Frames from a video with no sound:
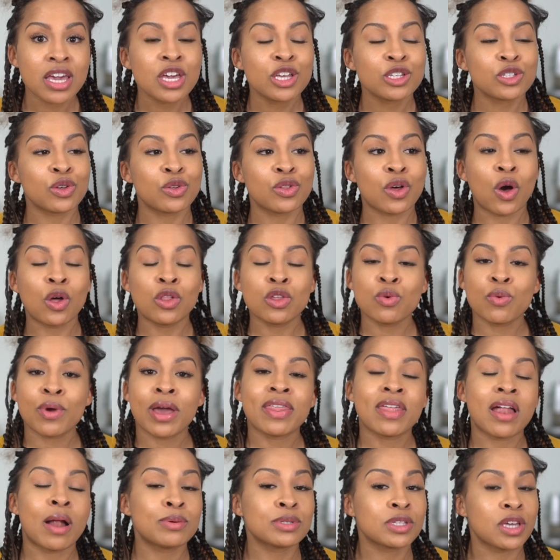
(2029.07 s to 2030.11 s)
So the only way
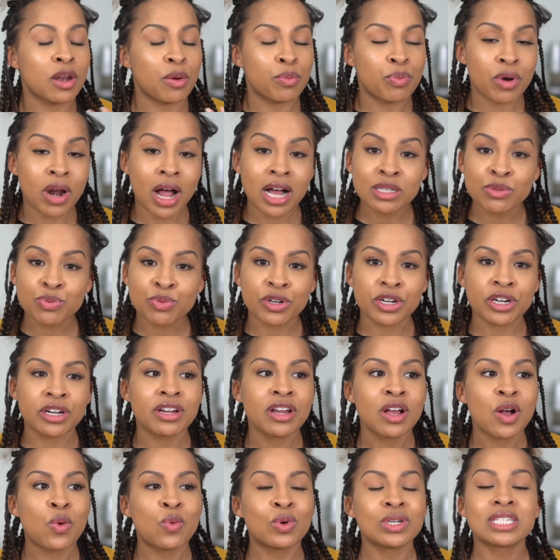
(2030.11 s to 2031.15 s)
that I was going to prosper
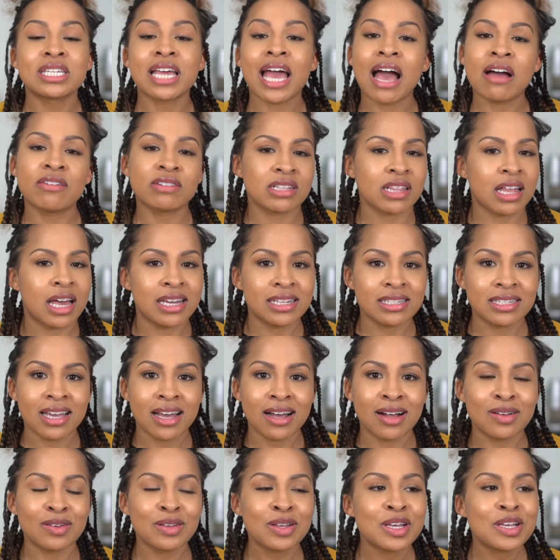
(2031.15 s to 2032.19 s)
was to have a
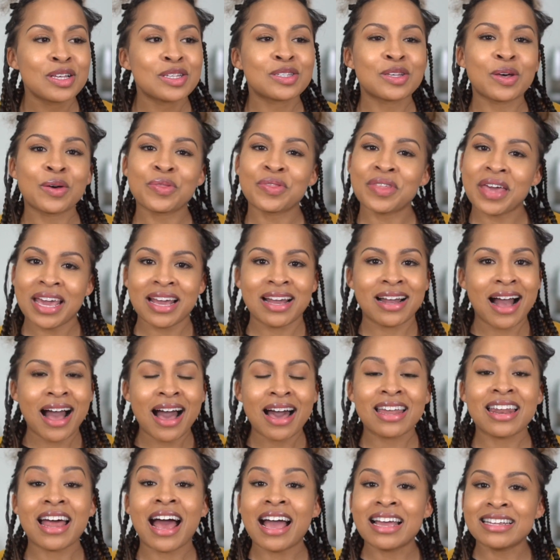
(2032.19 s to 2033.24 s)
clientele. So thank
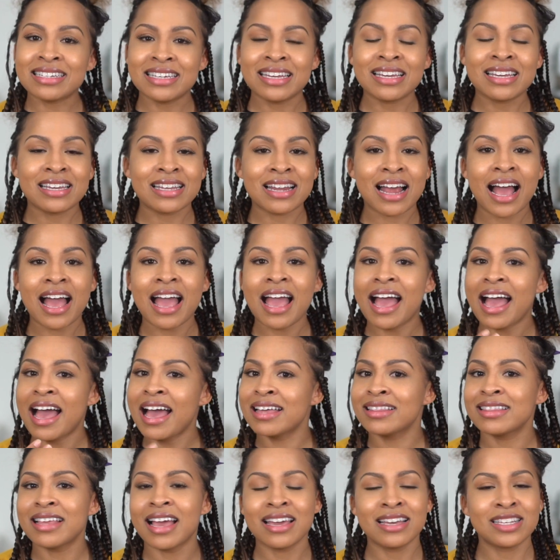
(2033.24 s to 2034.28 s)
God I did. I
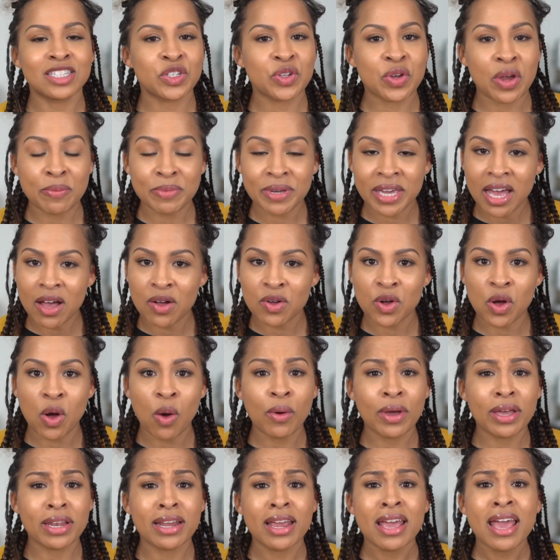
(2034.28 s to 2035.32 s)
had that Instagram account
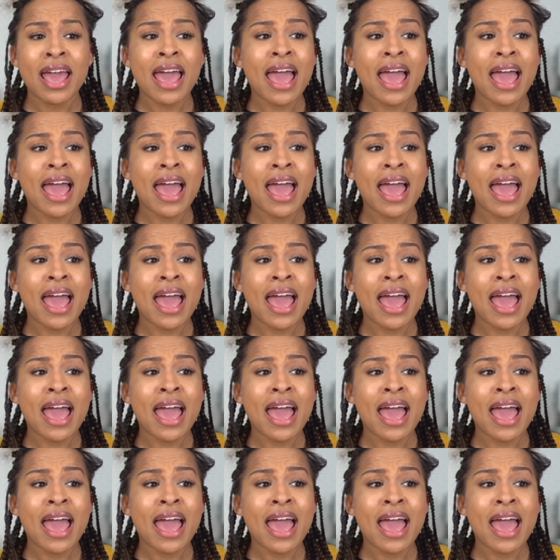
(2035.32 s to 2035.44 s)
going.